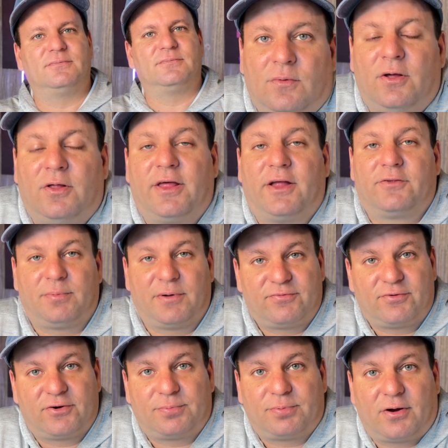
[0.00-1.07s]
Well, that's my
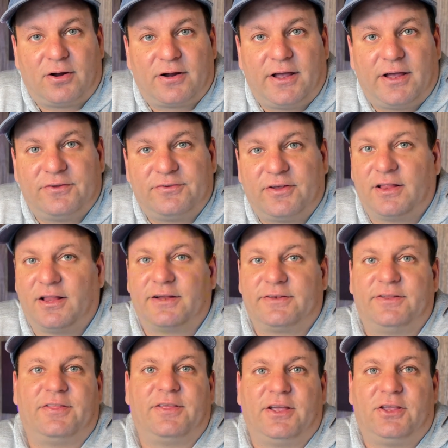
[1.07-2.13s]
first broadcast. I'd like
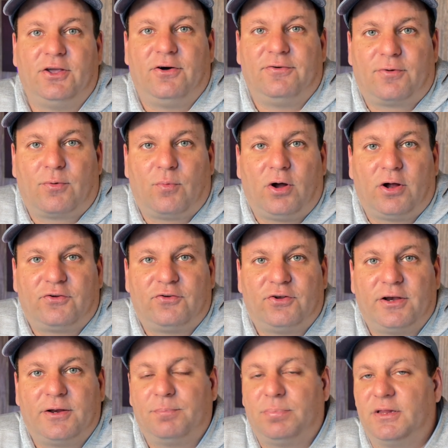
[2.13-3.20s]
to thank y'all for
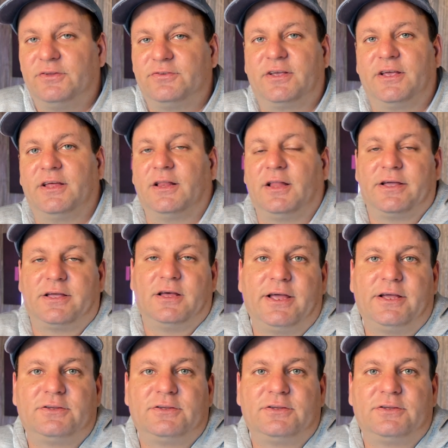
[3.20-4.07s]
watching, and please again, like,